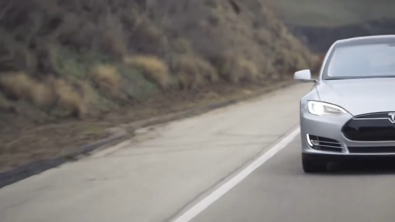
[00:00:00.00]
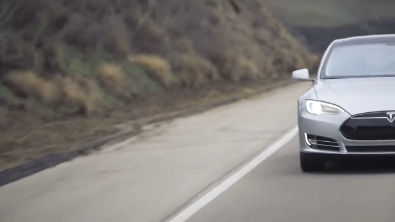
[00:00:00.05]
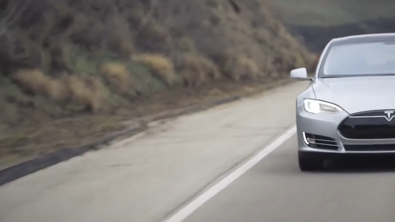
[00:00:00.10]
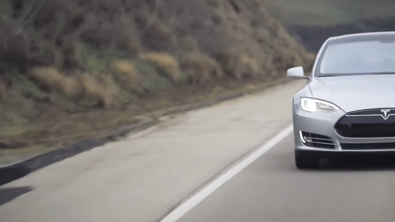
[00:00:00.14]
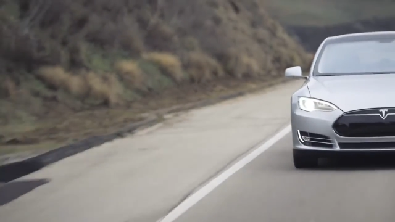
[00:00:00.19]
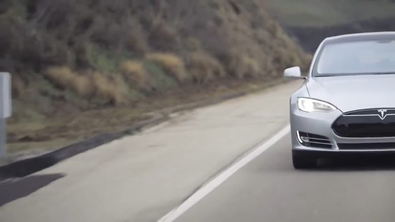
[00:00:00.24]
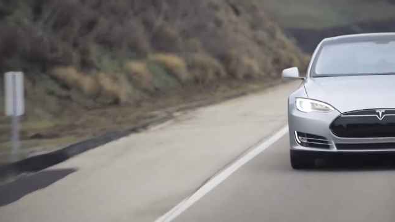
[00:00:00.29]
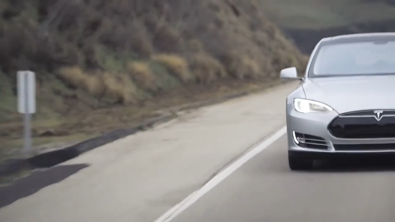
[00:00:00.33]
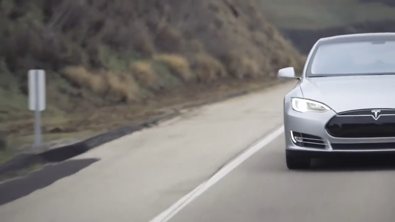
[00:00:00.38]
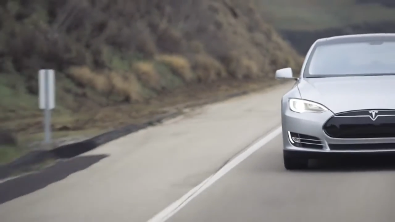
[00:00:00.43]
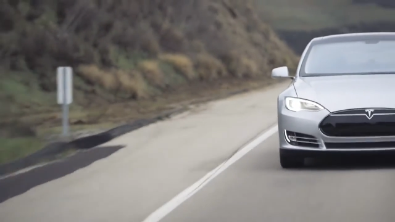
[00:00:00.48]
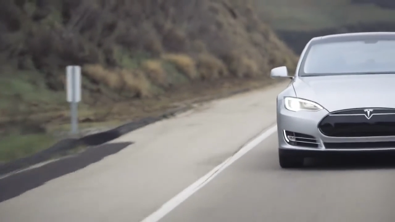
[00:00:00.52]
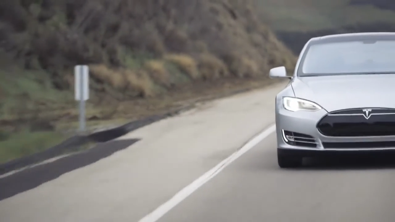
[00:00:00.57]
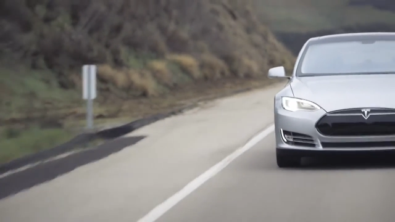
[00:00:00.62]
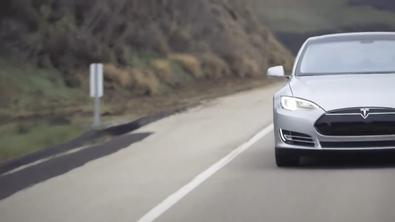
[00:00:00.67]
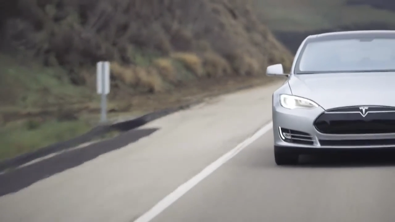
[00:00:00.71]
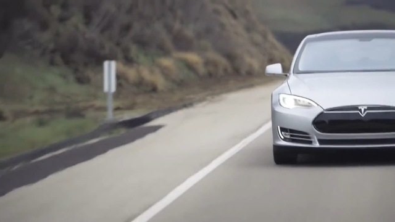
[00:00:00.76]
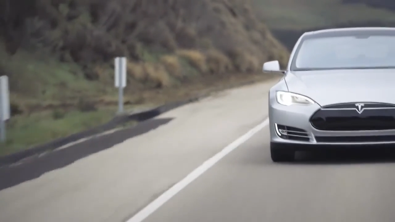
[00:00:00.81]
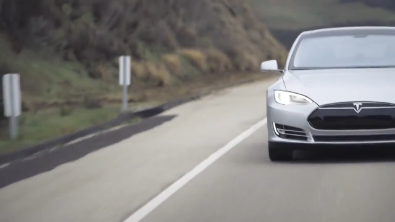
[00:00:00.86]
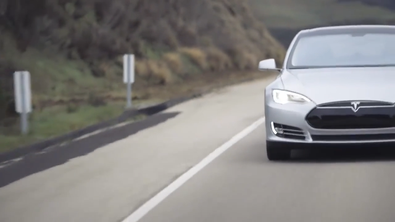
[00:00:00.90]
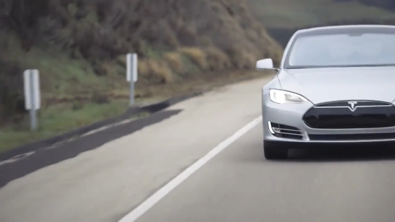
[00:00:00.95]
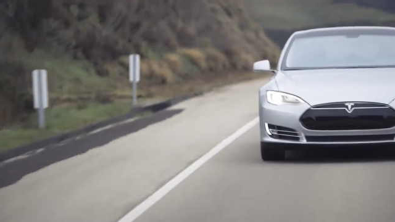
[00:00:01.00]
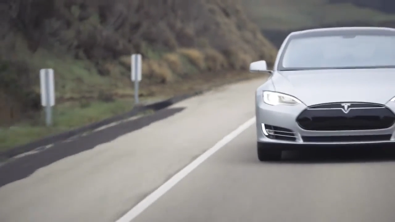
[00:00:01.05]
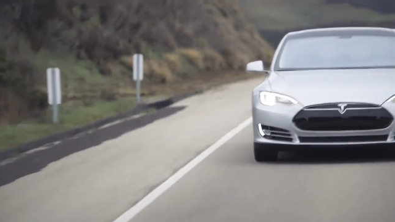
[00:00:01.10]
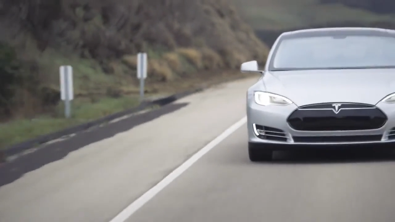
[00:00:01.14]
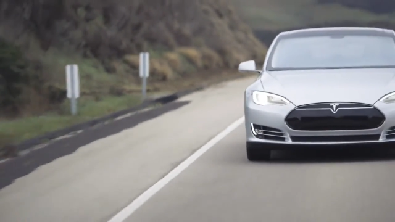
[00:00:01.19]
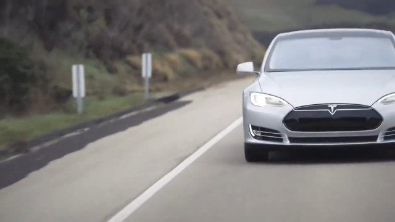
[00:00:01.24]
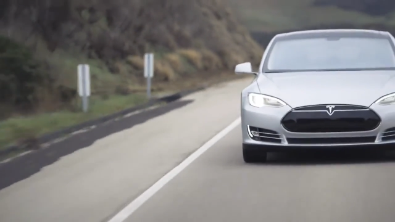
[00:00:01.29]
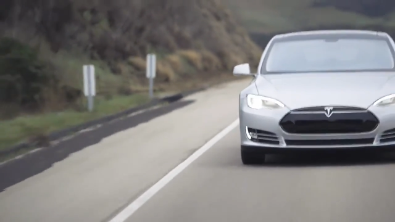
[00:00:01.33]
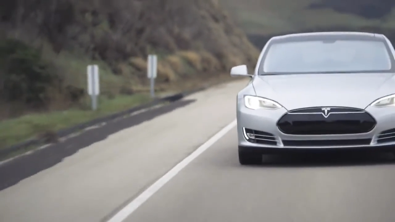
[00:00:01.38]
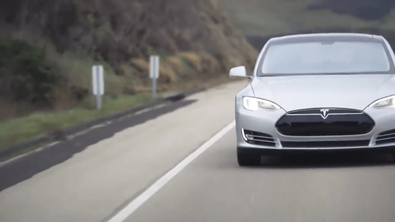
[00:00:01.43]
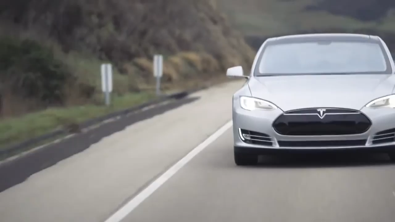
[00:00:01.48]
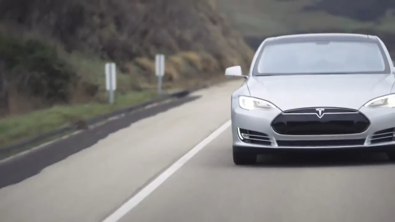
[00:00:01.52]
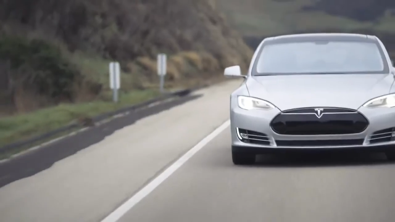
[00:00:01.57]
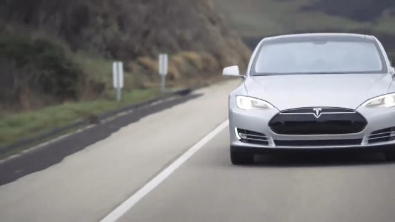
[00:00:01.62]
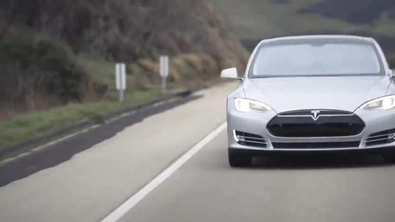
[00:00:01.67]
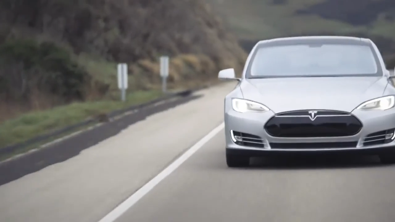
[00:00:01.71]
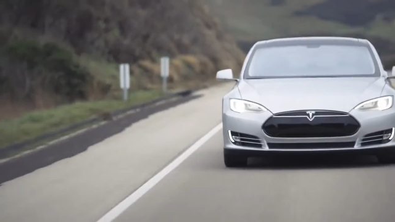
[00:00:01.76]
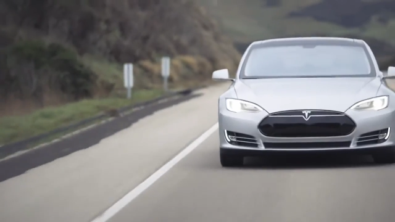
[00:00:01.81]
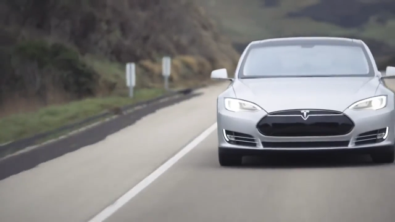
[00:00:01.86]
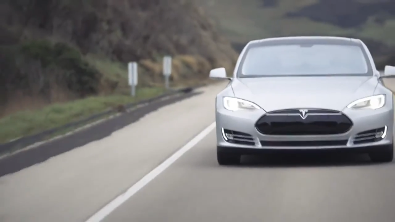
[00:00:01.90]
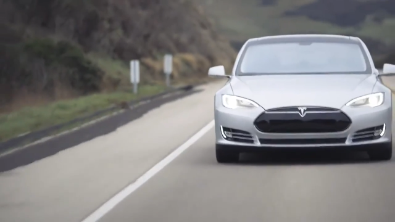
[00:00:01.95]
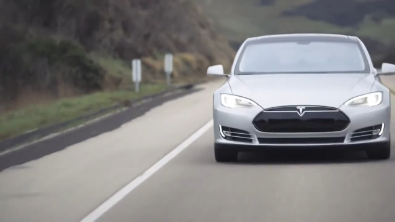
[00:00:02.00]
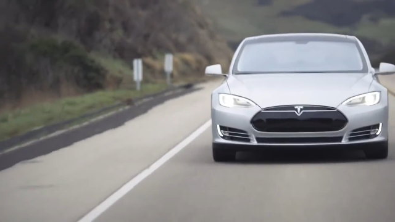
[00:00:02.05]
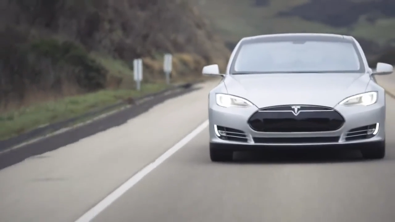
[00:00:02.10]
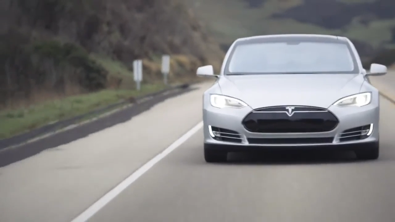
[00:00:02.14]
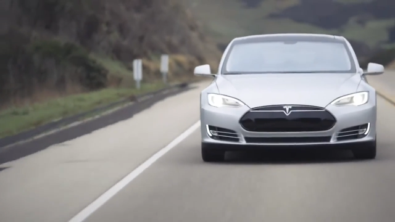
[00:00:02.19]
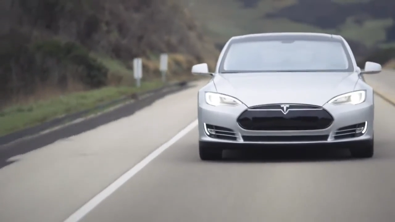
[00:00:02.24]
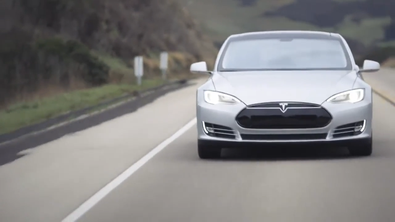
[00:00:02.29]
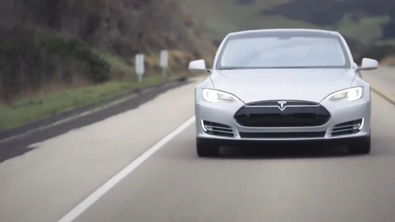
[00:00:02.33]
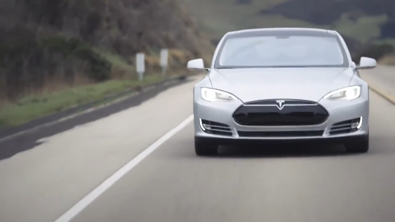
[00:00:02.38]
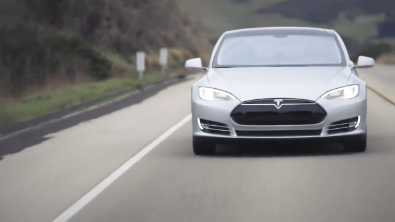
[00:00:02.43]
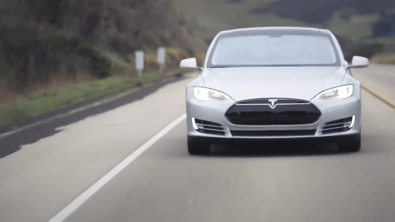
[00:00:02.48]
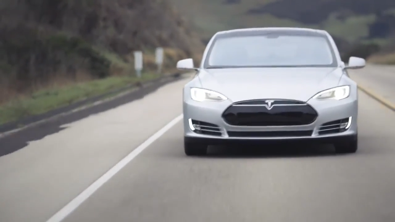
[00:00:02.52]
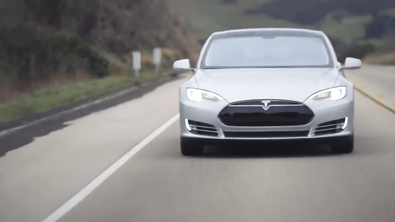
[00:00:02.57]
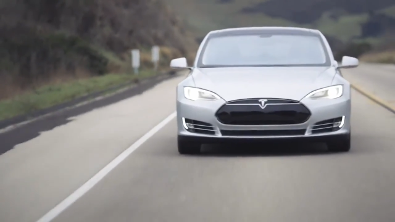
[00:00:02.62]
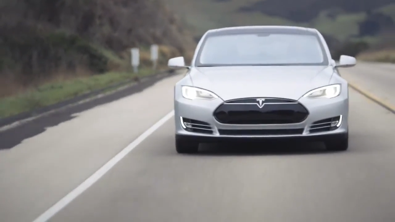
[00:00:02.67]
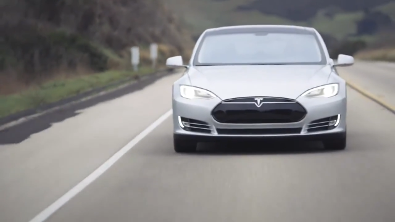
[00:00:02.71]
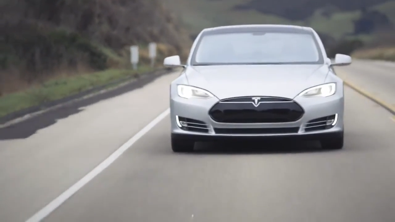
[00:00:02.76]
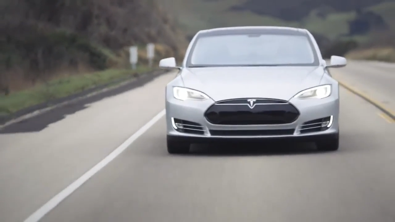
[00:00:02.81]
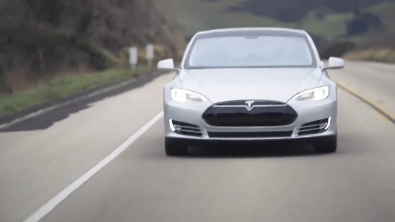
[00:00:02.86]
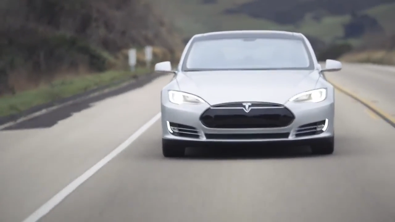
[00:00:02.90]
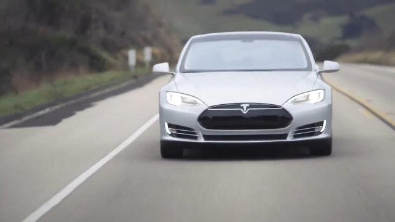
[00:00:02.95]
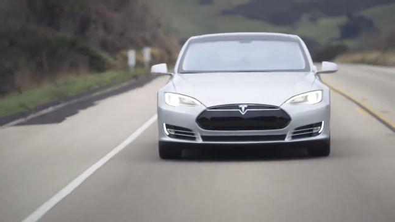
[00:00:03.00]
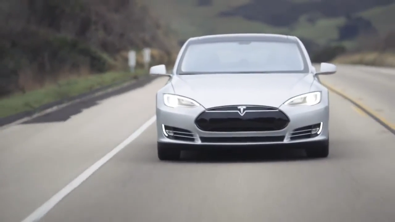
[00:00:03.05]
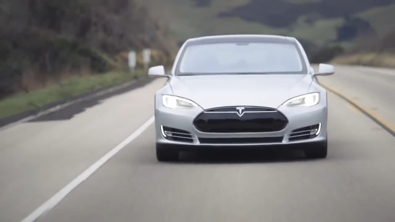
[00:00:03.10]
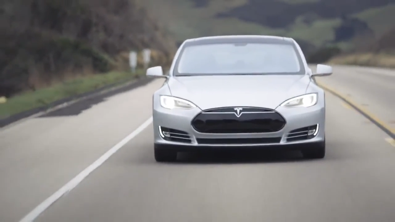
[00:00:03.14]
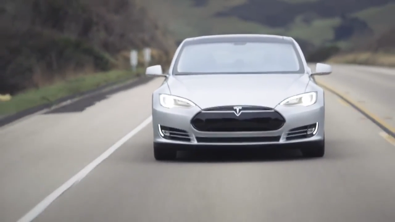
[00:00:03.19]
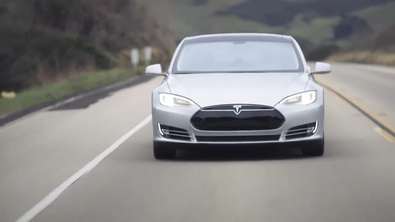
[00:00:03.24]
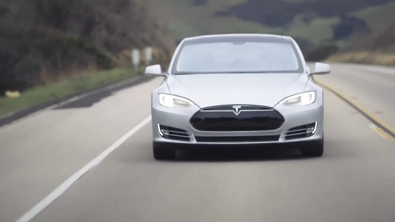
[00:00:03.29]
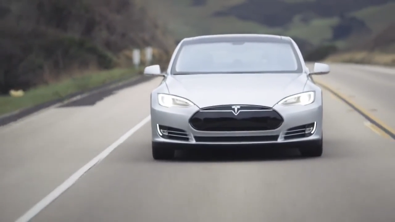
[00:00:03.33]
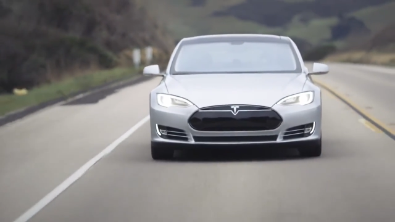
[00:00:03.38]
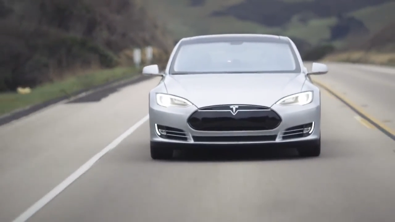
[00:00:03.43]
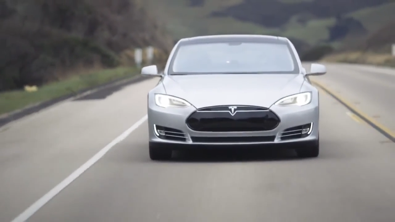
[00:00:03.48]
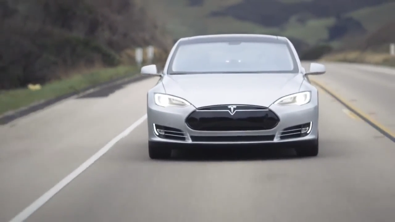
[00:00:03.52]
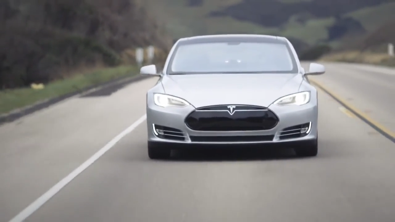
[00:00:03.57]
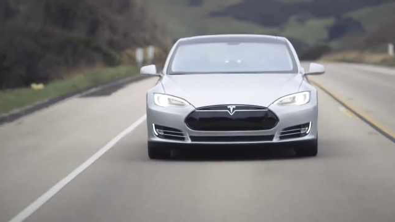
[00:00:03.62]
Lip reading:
[unreadable: no face in view]